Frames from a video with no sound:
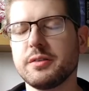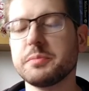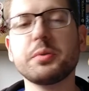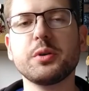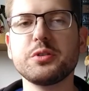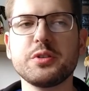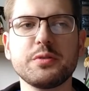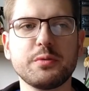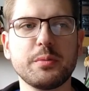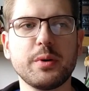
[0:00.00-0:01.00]
Apologies
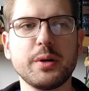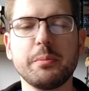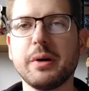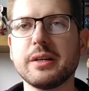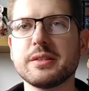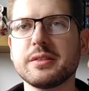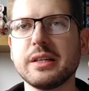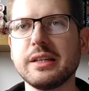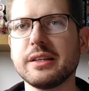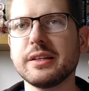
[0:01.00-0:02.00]
for my bad
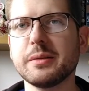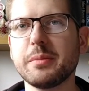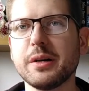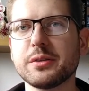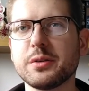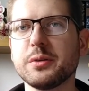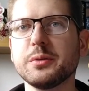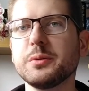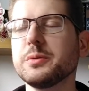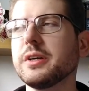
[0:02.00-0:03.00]
state. I had a bad
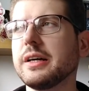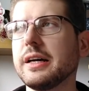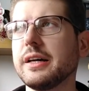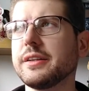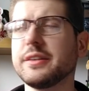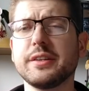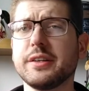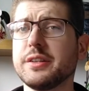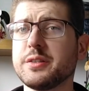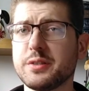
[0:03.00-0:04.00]
cold and then
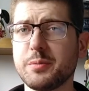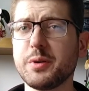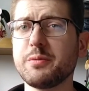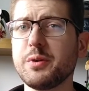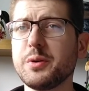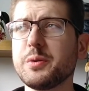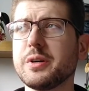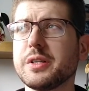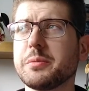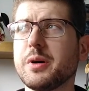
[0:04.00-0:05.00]
I had the stomach flu
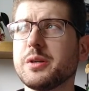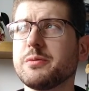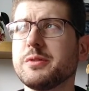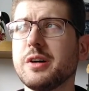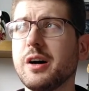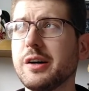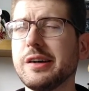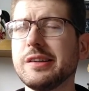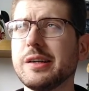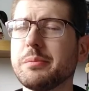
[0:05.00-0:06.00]
and I'm kind of
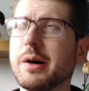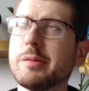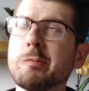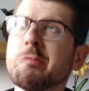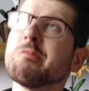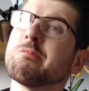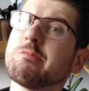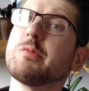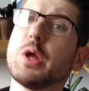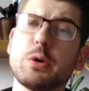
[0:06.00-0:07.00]
tired and my
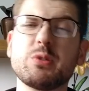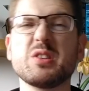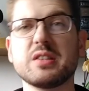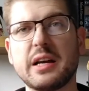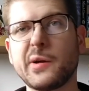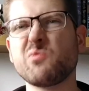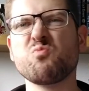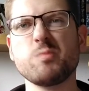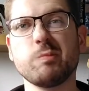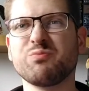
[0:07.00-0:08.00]
nose is like
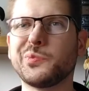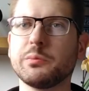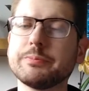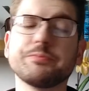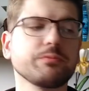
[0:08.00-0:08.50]
mm-hmm.